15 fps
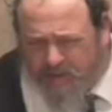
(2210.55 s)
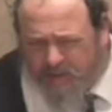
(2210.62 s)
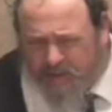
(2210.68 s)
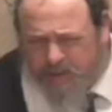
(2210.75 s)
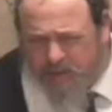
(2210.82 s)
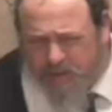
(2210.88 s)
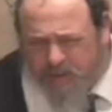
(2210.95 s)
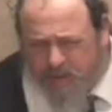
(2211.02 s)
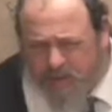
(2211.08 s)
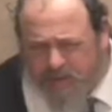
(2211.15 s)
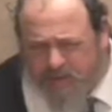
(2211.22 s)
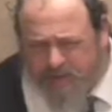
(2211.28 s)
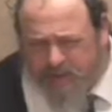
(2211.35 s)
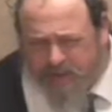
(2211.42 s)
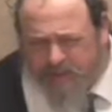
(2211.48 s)
That's what you
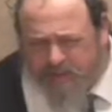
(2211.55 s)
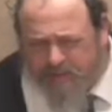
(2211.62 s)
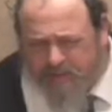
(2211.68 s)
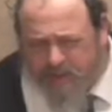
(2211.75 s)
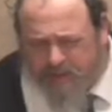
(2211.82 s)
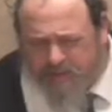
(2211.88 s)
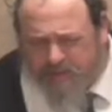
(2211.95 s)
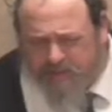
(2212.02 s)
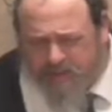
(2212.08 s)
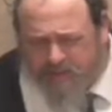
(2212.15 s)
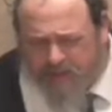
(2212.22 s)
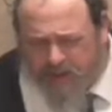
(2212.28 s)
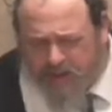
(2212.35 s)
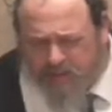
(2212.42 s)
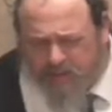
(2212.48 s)
just said. If it has two
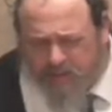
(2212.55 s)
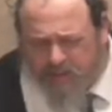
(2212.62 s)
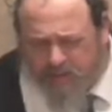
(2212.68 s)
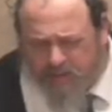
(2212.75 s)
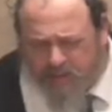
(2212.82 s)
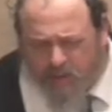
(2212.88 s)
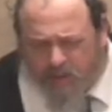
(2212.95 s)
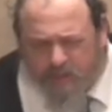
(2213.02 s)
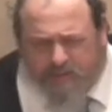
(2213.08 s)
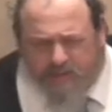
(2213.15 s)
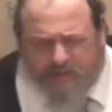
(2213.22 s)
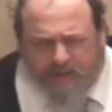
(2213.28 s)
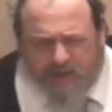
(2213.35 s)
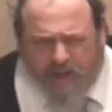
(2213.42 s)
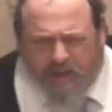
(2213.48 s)
sides, you can use the
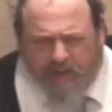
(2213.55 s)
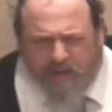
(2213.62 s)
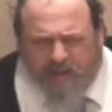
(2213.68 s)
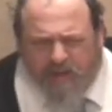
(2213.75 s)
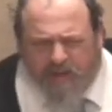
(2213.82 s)
kofitz side.